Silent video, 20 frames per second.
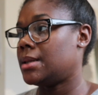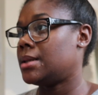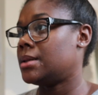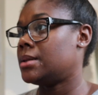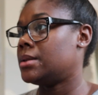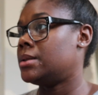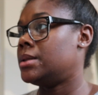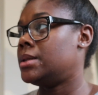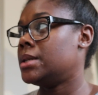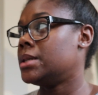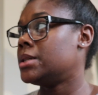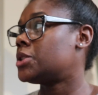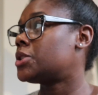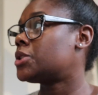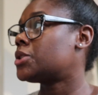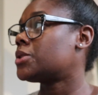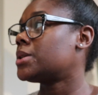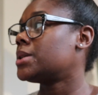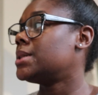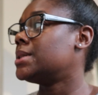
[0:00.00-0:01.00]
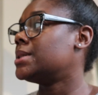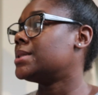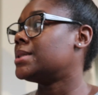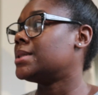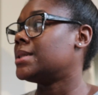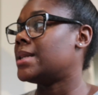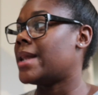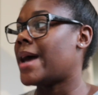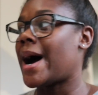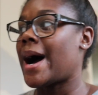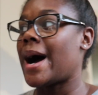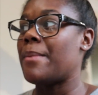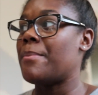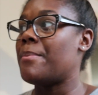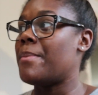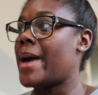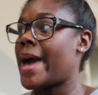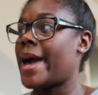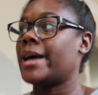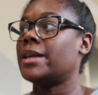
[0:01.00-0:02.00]
this tree does not
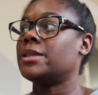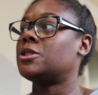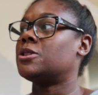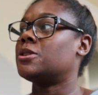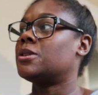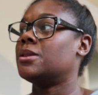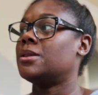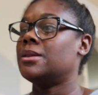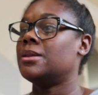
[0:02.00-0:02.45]
match.